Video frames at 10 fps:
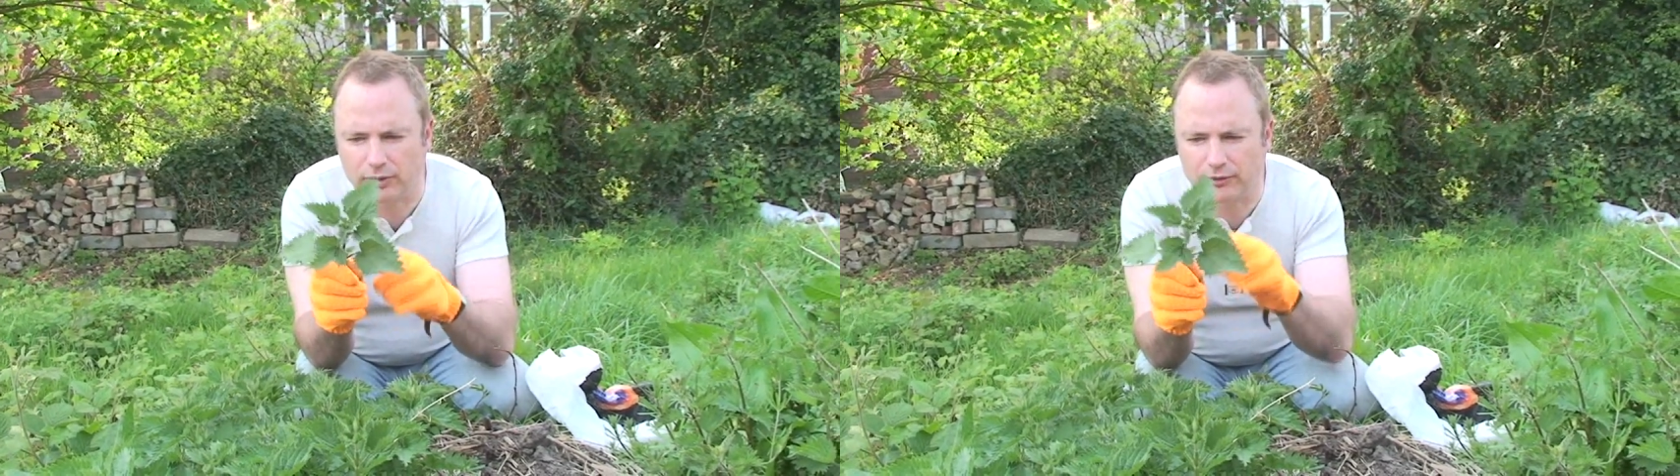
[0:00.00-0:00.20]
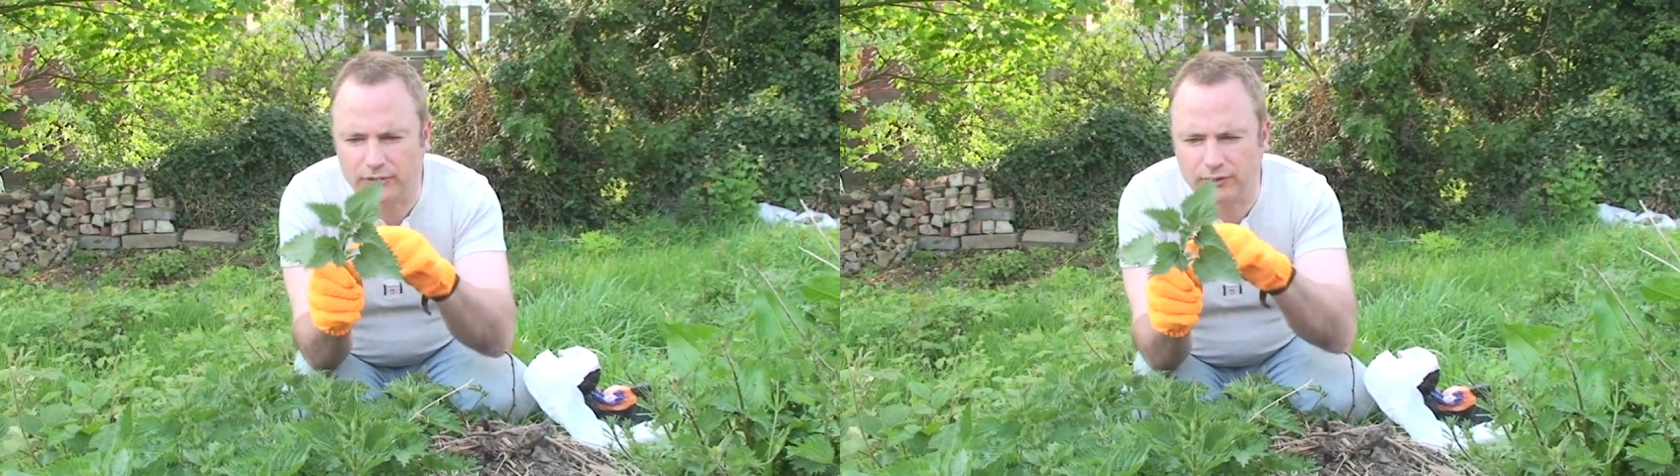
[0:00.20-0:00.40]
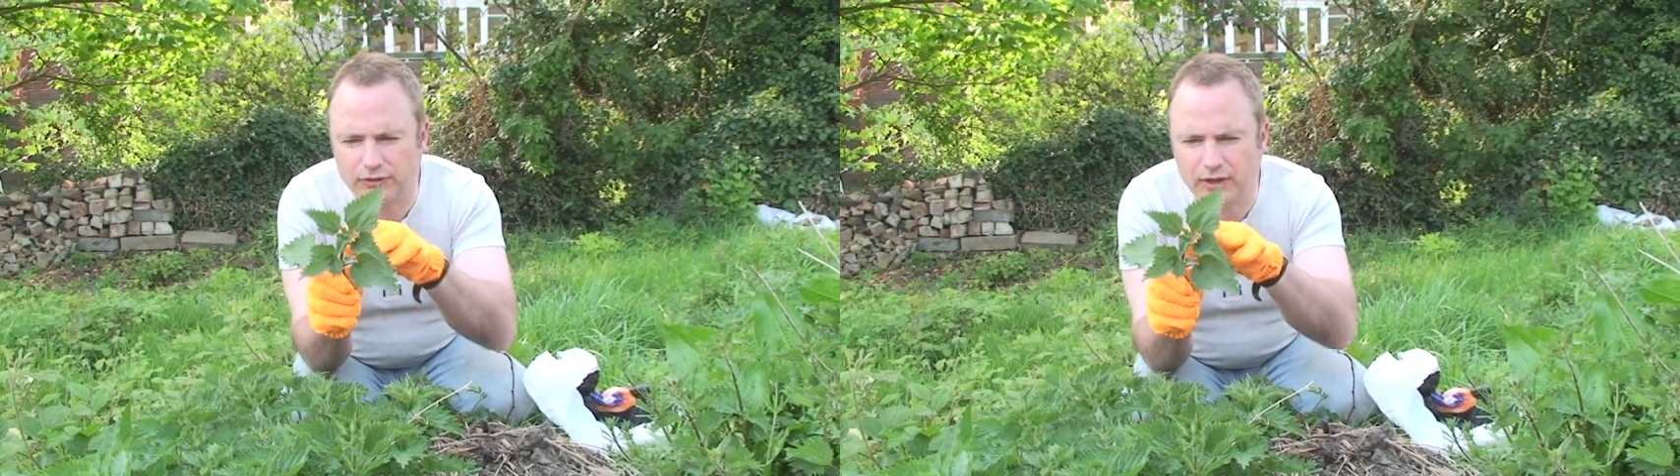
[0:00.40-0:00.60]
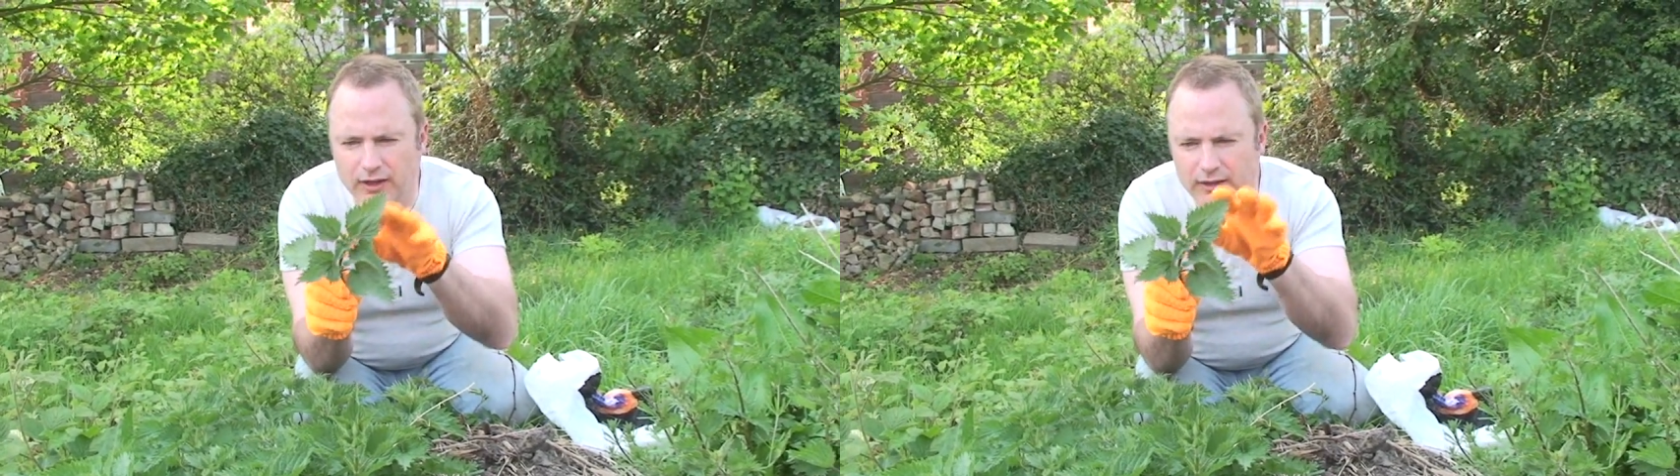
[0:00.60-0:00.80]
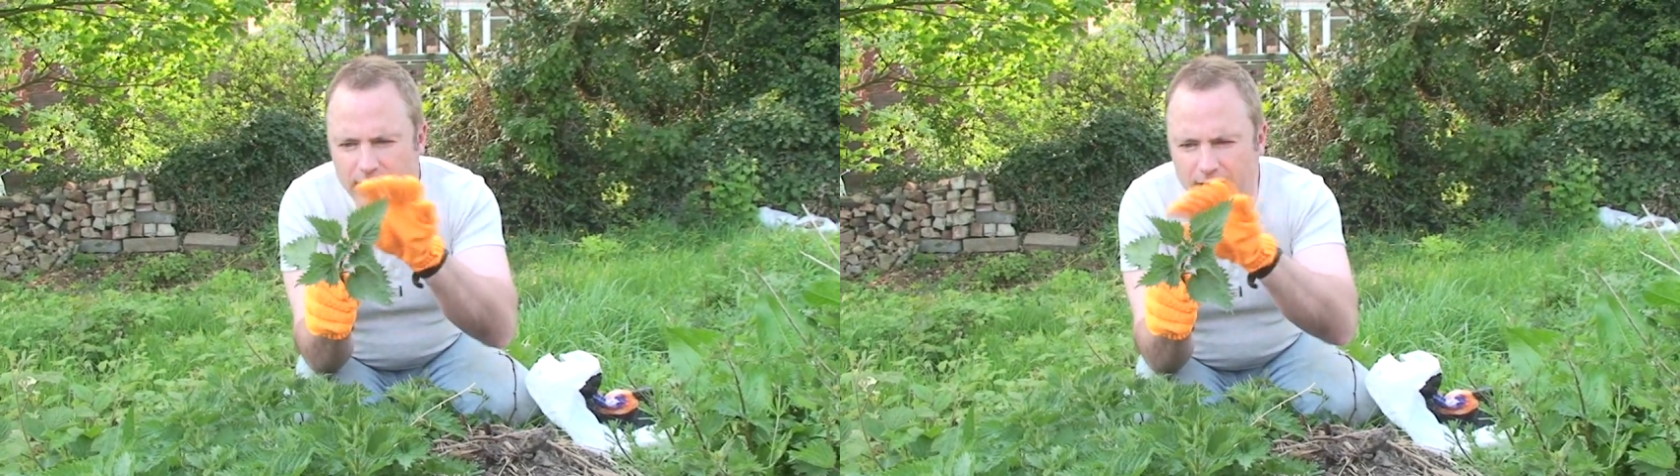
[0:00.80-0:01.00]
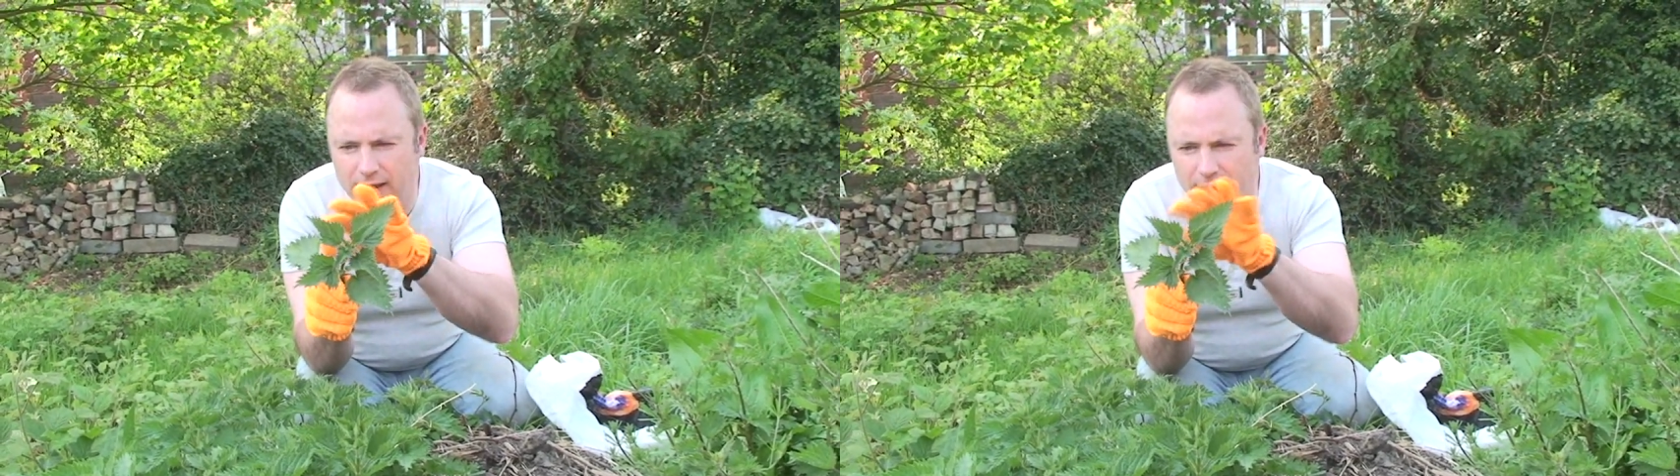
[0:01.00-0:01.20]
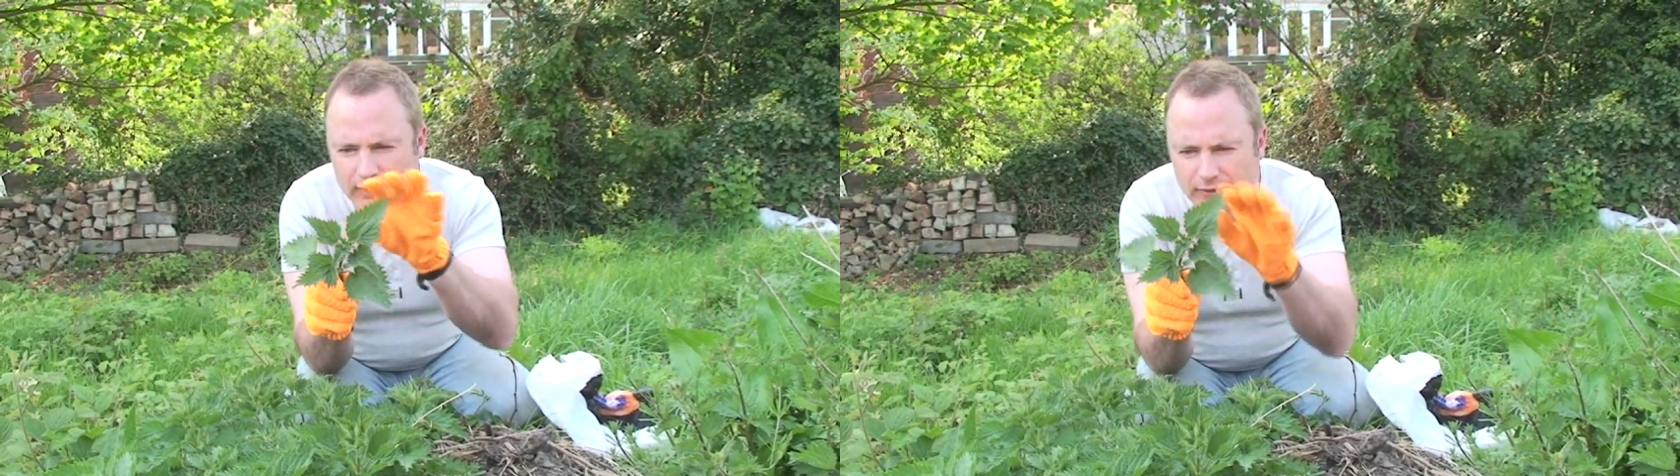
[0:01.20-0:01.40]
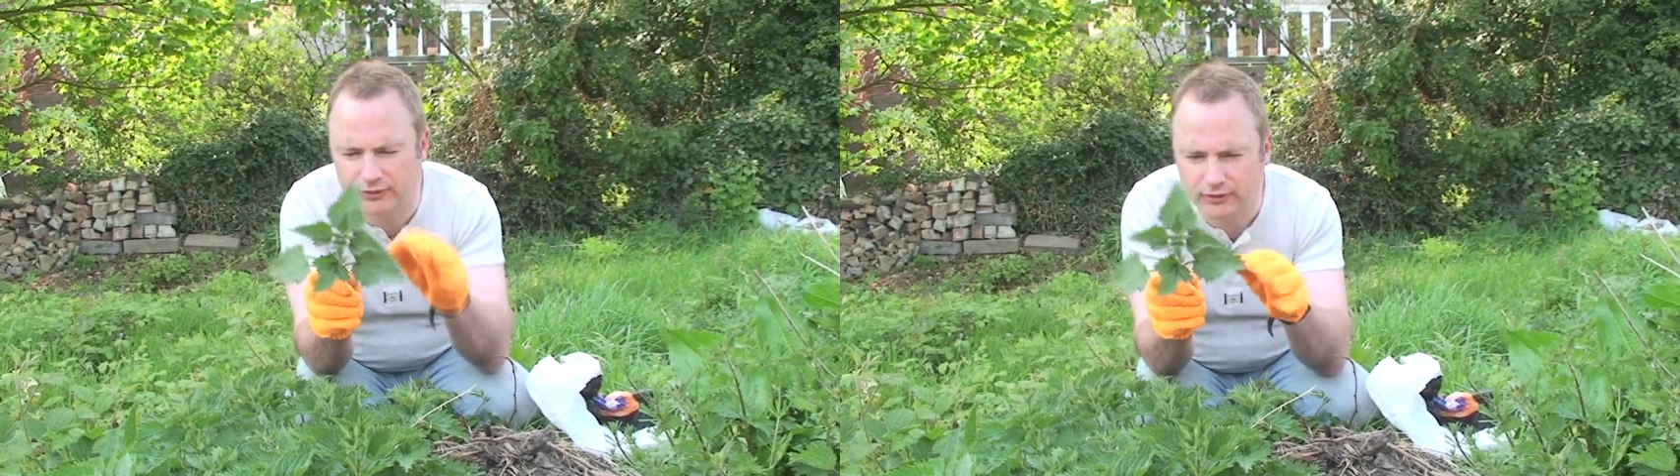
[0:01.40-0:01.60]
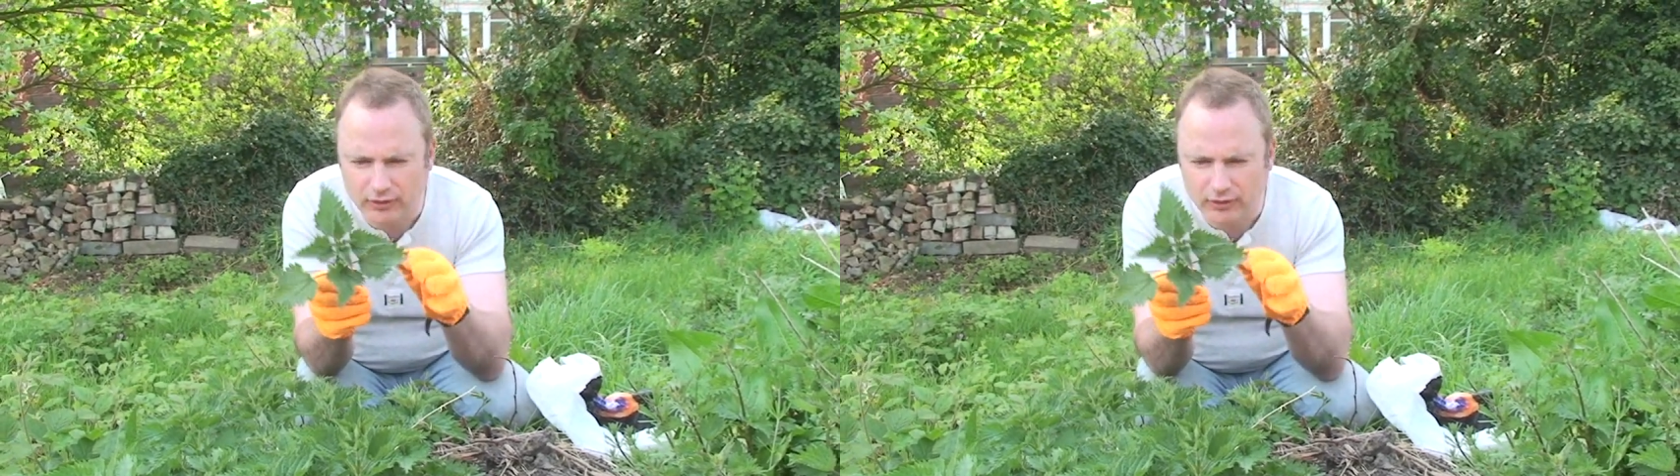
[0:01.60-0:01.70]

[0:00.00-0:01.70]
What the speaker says: and it's got tiny hairs